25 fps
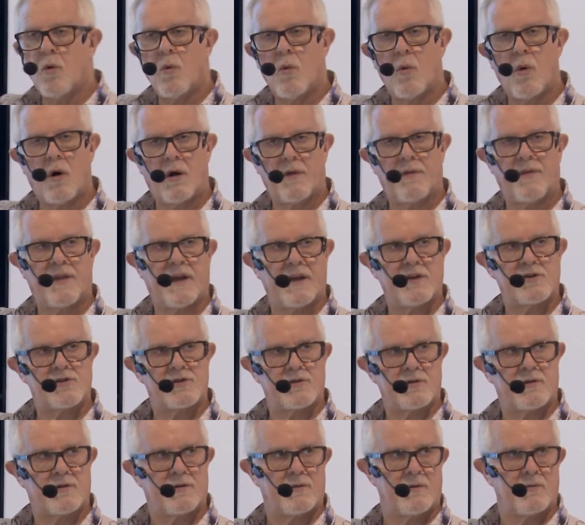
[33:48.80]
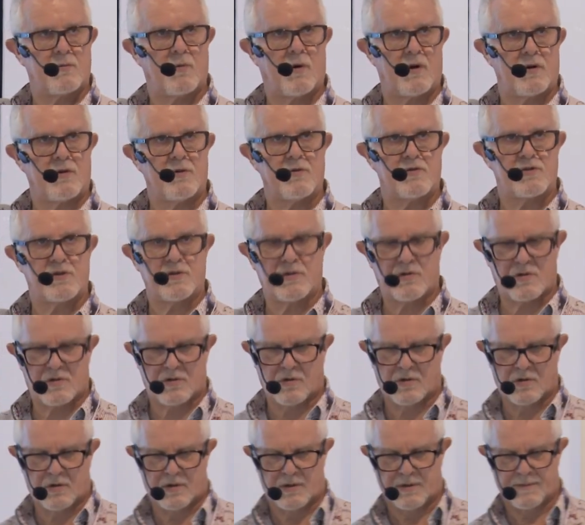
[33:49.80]
what you should
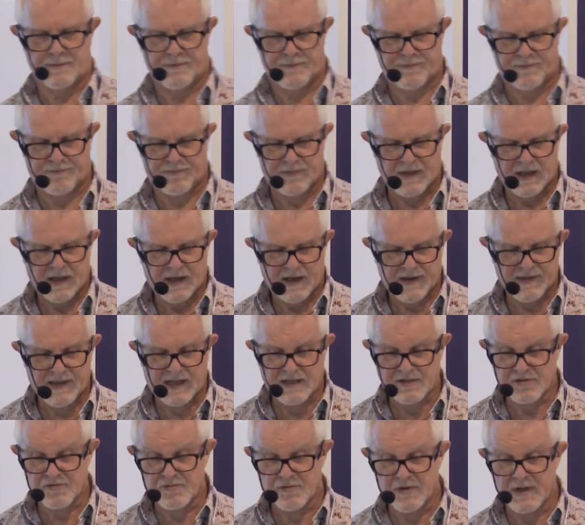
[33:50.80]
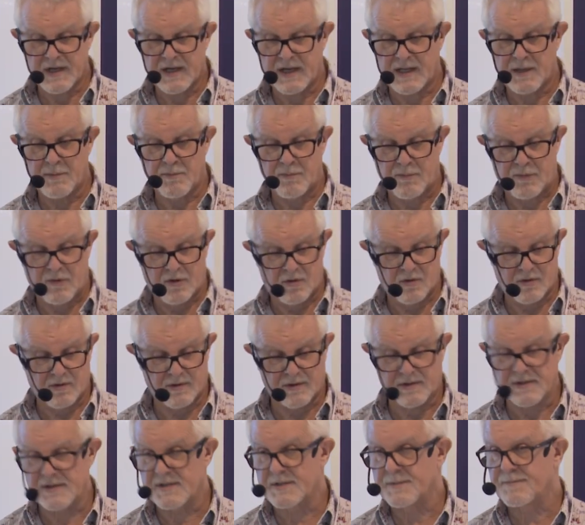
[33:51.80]
call them. And that's really
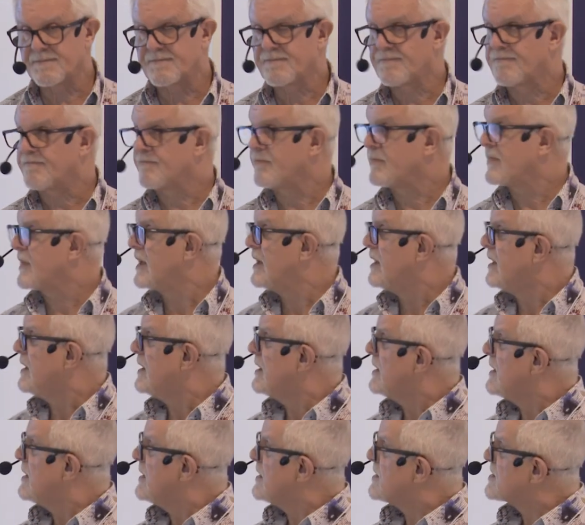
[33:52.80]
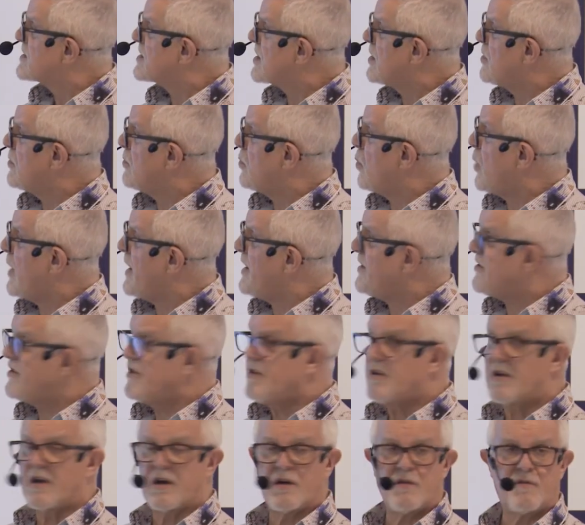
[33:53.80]
important. So where do
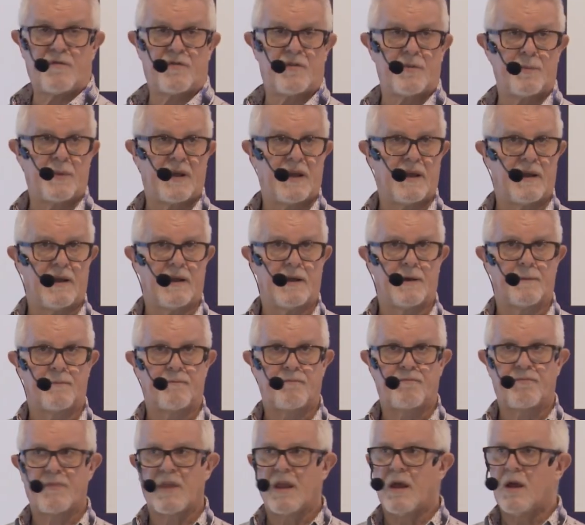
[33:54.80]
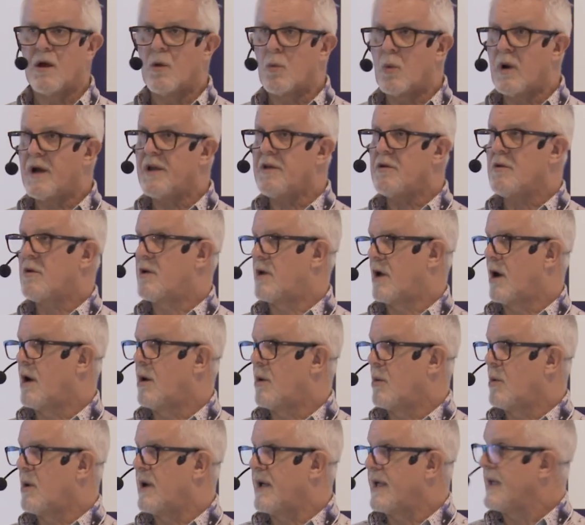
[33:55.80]
you go from here? Where you
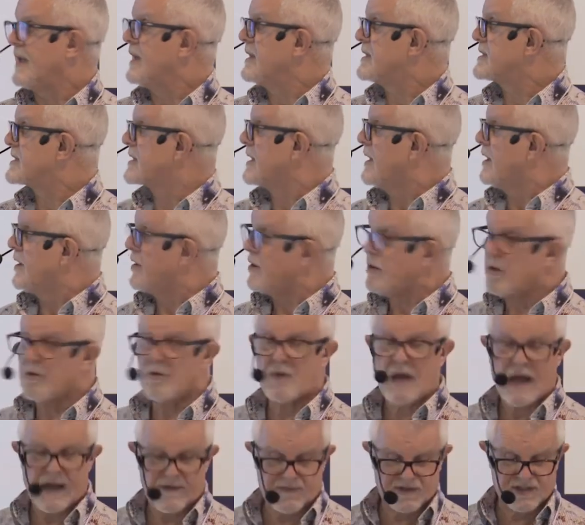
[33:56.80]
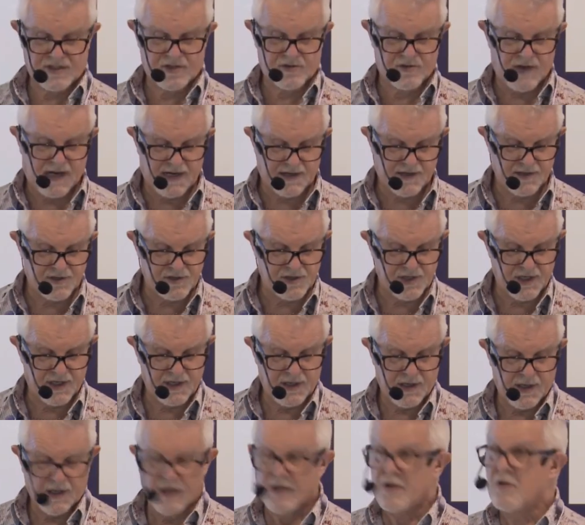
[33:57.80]
go is you have a
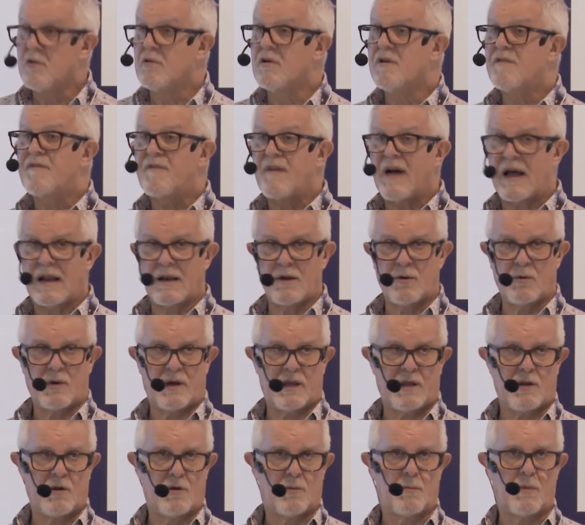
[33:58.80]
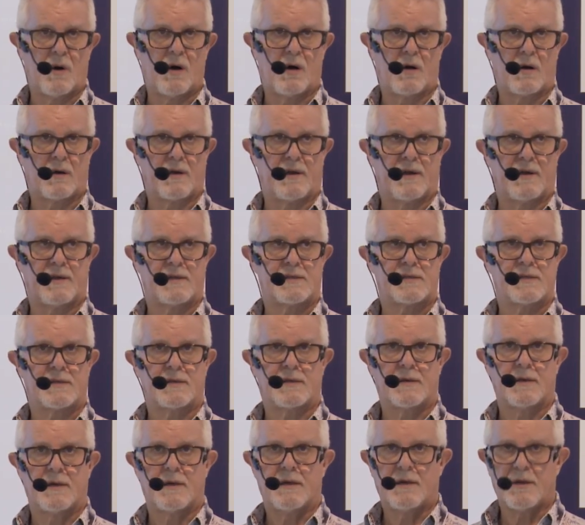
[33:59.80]
strategy. You evaluate your market.
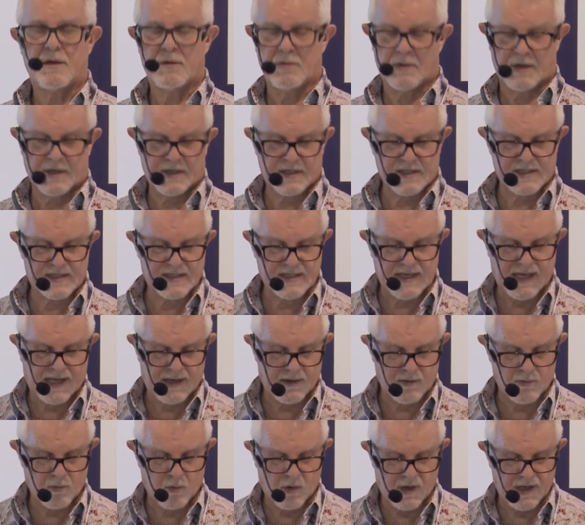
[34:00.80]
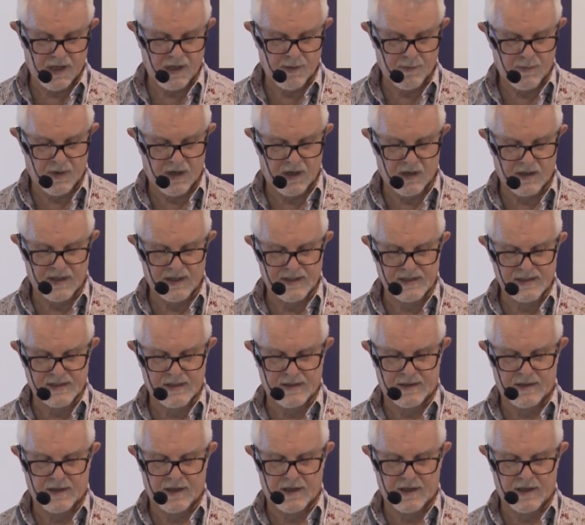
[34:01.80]
You understand where your market's going to